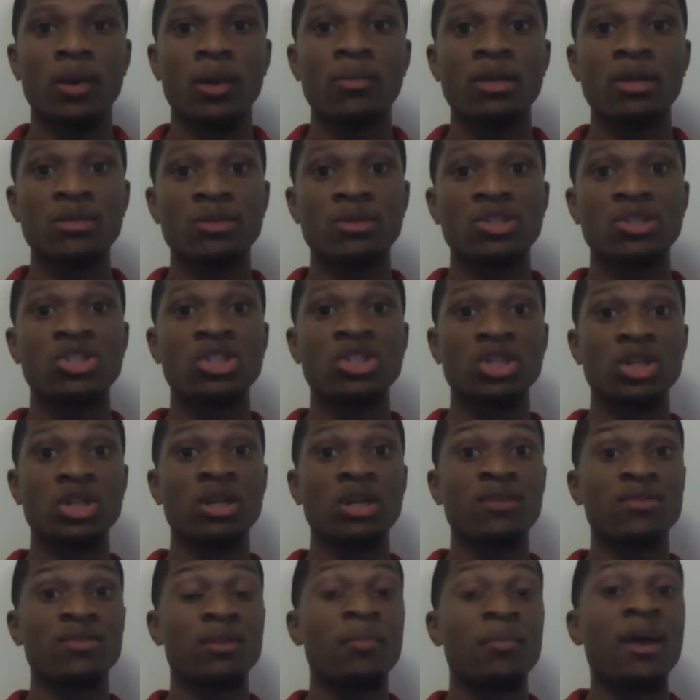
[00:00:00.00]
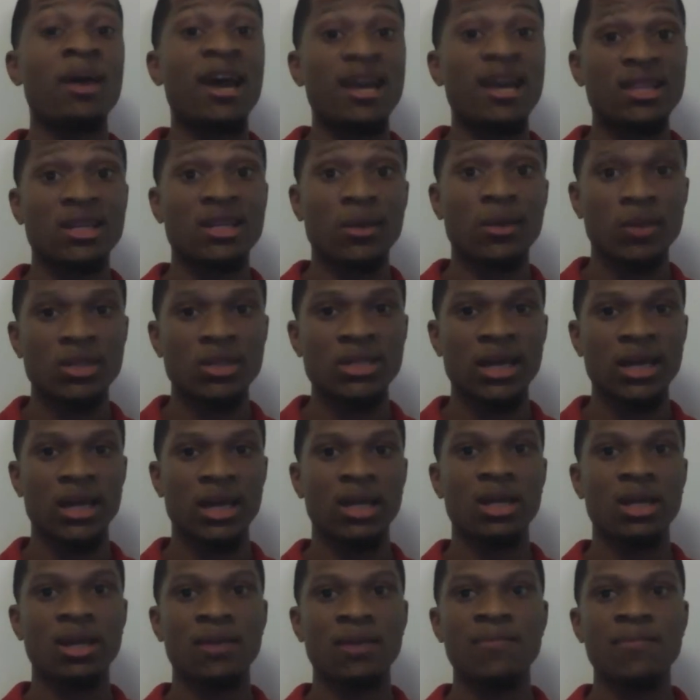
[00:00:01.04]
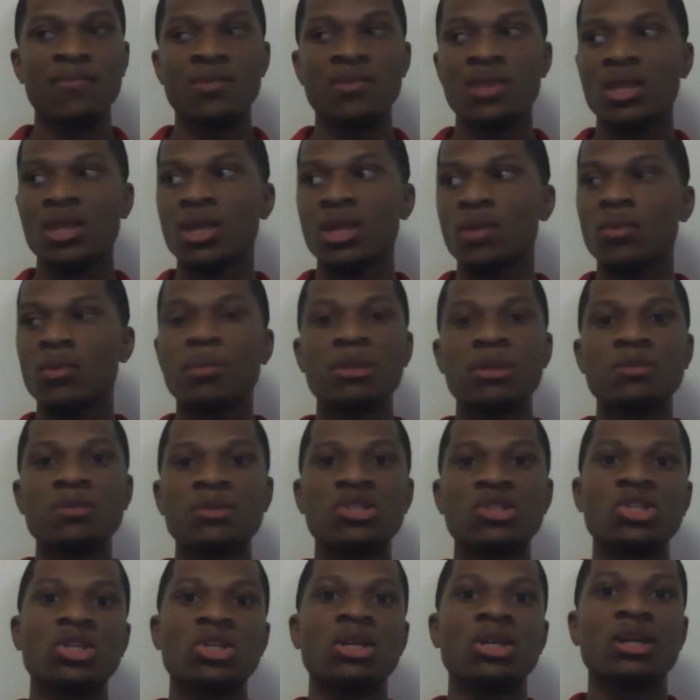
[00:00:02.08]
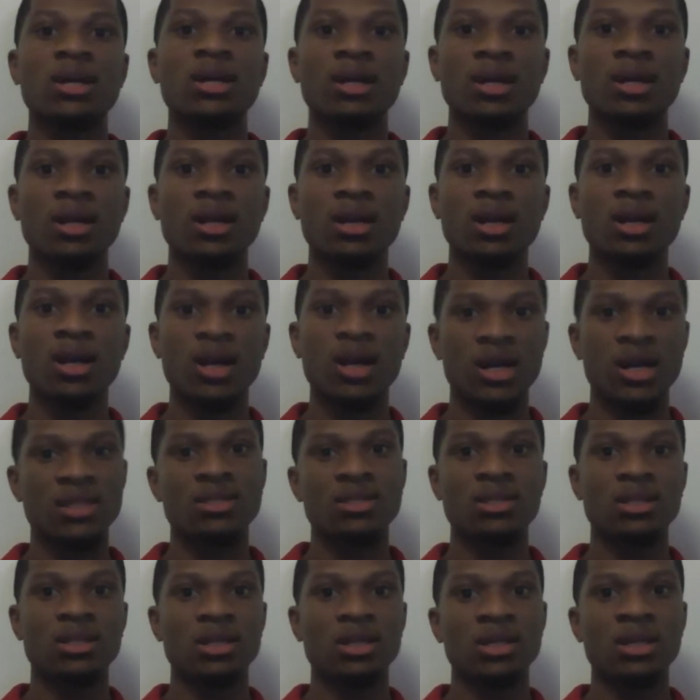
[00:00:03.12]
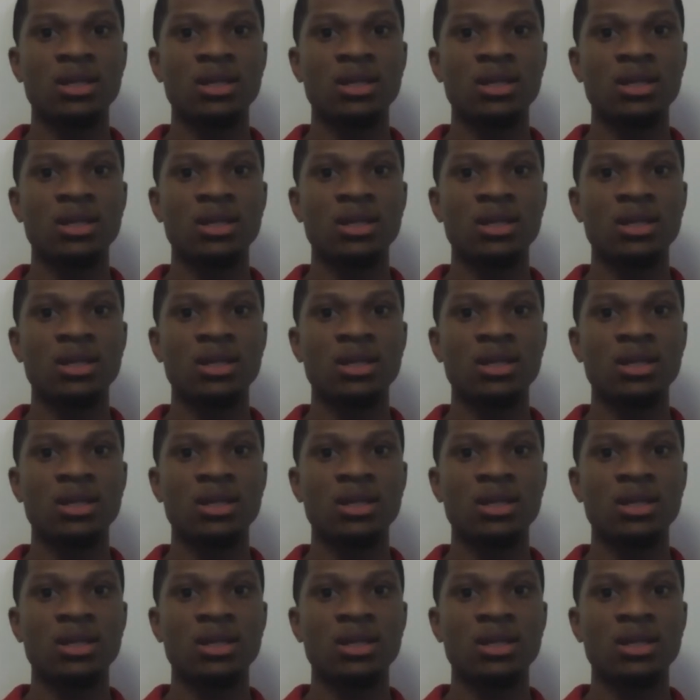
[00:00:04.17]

We must be sure of the path that we're taking. We must be sure constantly.